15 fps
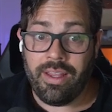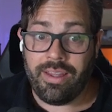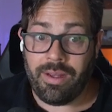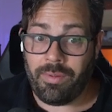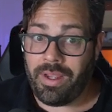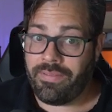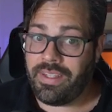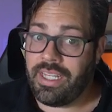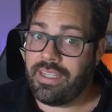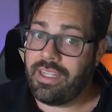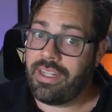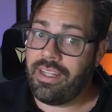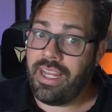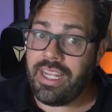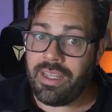Then we have to get the
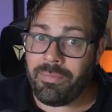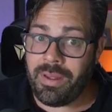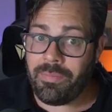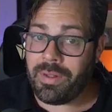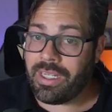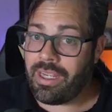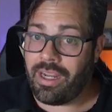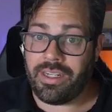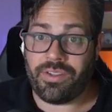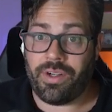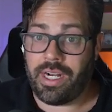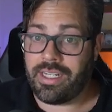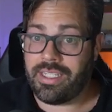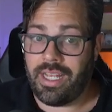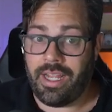client commitment
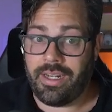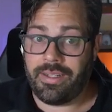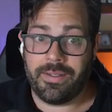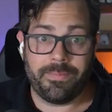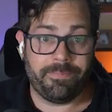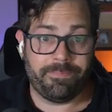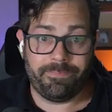contract signed.